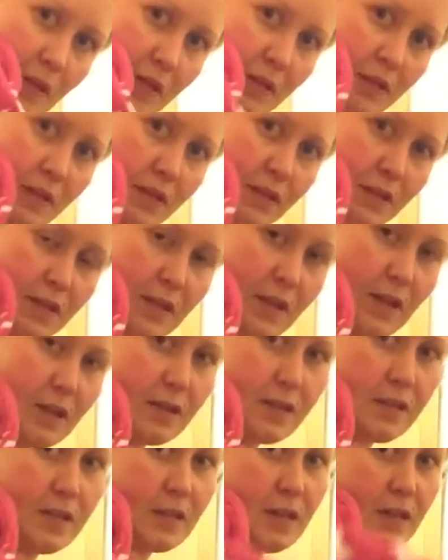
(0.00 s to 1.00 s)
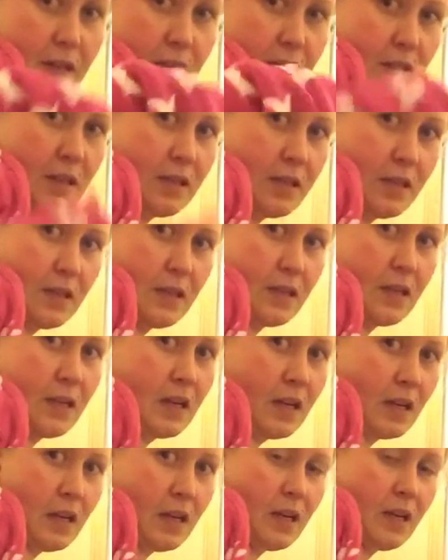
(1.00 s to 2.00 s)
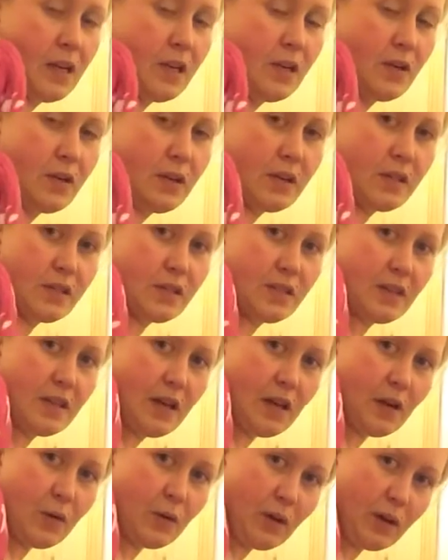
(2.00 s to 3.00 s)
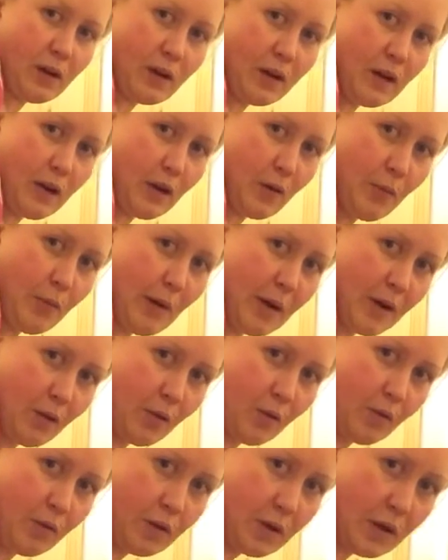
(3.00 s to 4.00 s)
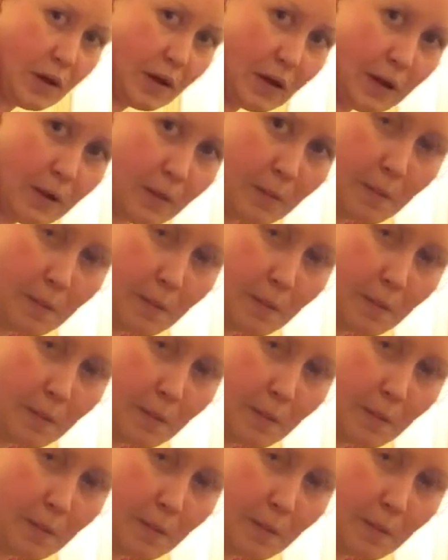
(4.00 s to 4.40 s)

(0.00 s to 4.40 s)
this is the other side. You can see how bent over I